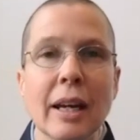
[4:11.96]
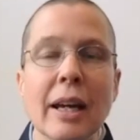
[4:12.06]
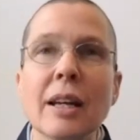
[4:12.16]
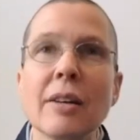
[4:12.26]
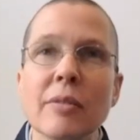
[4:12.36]

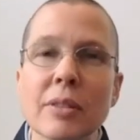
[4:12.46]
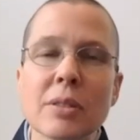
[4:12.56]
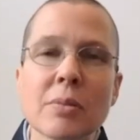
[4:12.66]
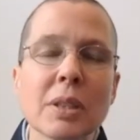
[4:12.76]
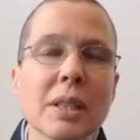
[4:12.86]
And
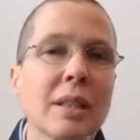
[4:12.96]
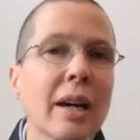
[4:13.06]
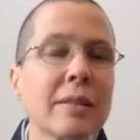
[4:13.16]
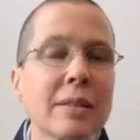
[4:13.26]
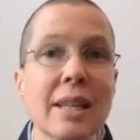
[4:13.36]
this really
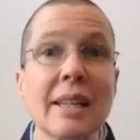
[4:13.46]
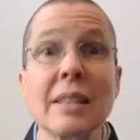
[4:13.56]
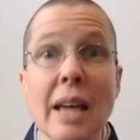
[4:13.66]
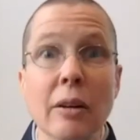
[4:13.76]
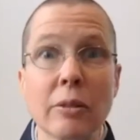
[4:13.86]
kind of stands
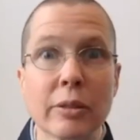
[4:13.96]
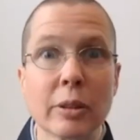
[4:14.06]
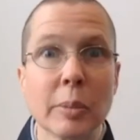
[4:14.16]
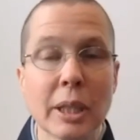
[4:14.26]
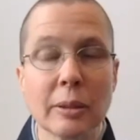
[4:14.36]
out
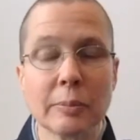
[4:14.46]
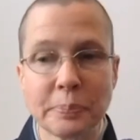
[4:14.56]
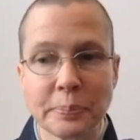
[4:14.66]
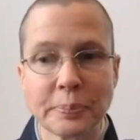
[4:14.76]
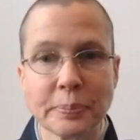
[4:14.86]
for me.
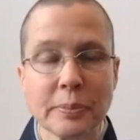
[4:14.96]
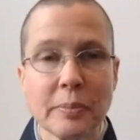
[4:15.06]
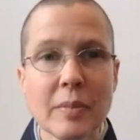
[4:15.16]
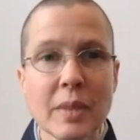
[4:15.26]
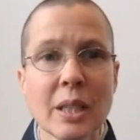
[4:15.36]

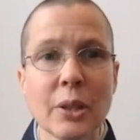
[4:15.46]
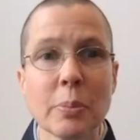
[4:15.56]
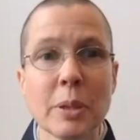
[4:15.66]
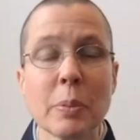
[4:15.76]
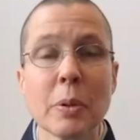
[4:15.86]

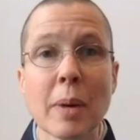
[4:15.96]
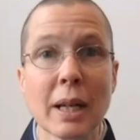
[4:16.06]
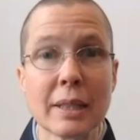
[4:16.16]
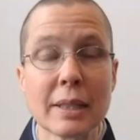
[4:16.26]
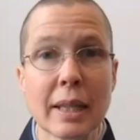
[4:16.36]
People
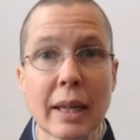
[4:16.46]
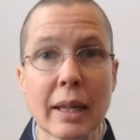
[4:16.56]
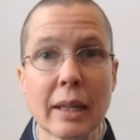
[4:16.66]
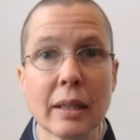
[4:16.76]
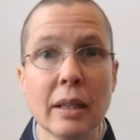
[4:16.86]
might
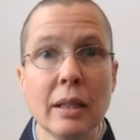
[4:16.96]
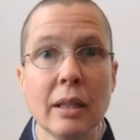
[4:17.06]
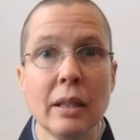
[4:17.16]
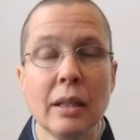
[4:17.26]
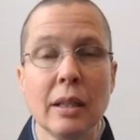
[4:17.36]
say,
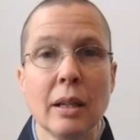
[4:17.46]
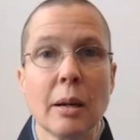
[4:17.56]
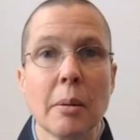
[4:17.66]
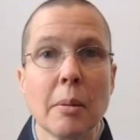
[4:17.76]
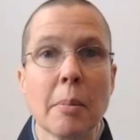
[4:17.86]

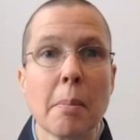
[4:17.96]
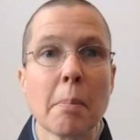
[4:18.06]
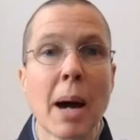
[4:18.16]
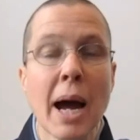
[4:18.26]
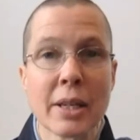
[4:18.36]

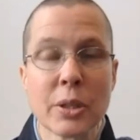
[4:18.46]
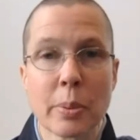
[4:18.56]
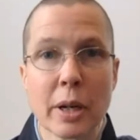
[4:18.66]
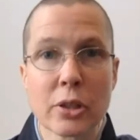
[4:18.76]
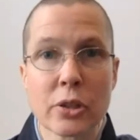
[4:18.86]
my
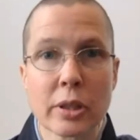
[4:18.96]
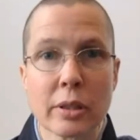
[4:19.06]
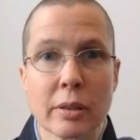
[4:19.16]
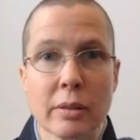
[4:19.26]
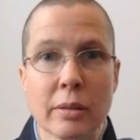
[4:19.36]

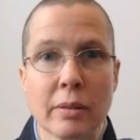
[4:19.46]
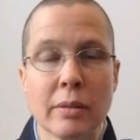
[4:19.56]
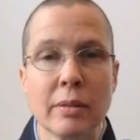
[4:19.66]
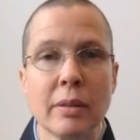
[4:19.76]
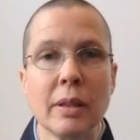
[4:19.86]
depression,
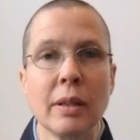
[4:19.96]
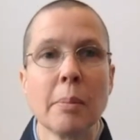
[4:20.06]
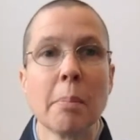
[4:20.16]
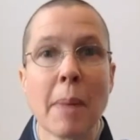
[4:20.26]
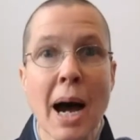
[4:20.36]

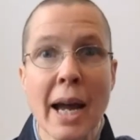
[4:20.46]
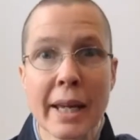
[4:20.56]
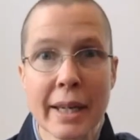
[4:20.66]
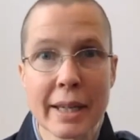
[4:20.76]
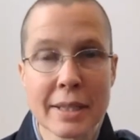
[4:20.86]
my
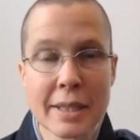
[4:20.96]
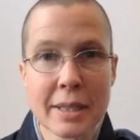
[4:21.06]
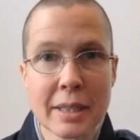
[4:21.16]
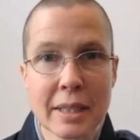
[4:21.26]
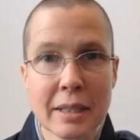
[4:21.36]

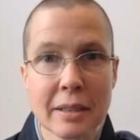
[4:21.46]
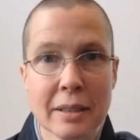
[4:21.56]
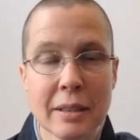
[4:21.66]
ADD,